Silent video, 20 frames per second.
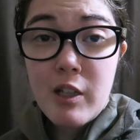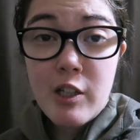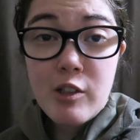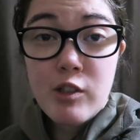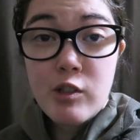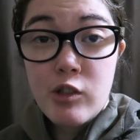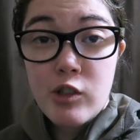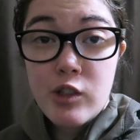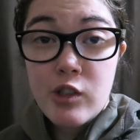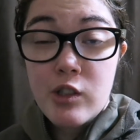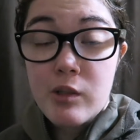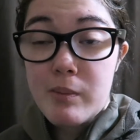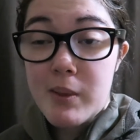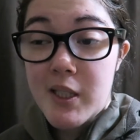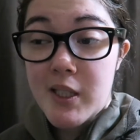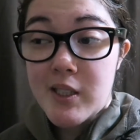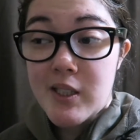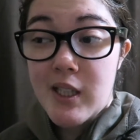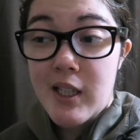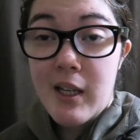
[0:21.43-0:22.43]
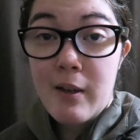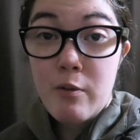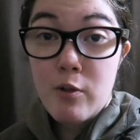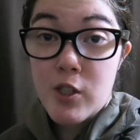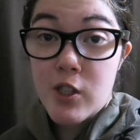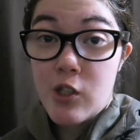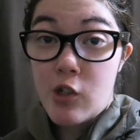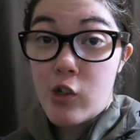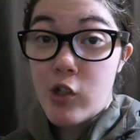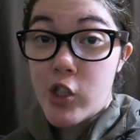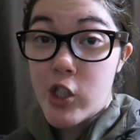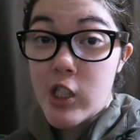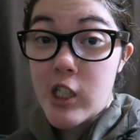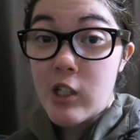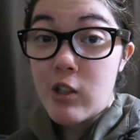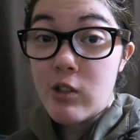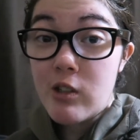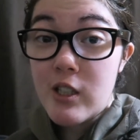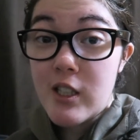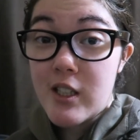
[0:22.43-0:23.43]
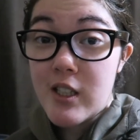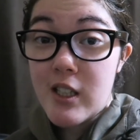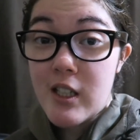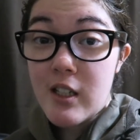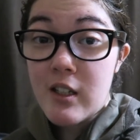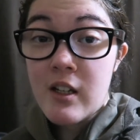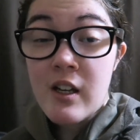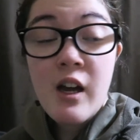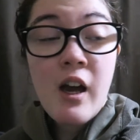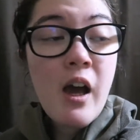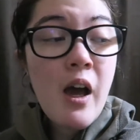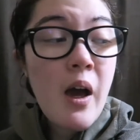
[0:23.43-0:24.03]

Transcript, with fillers: not too sure because I haven't searched it or anything.